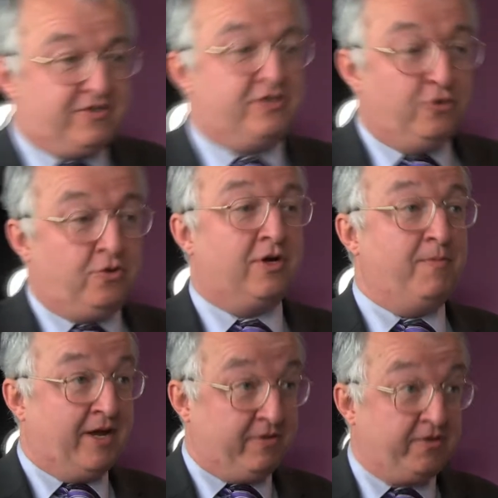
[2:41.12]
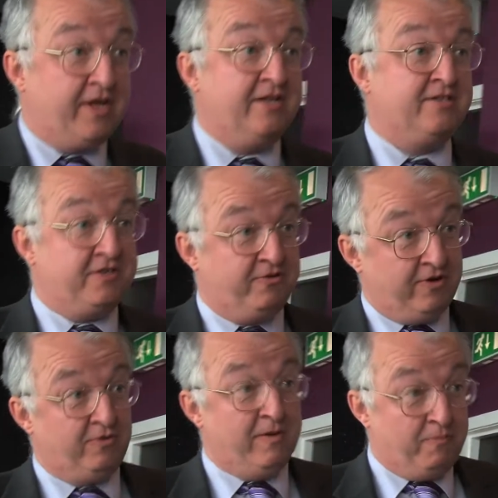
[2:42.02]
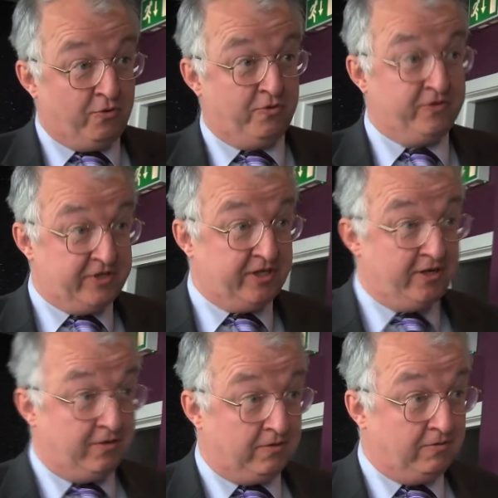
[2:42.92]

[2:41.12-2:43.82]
to talk about the things that are important to you.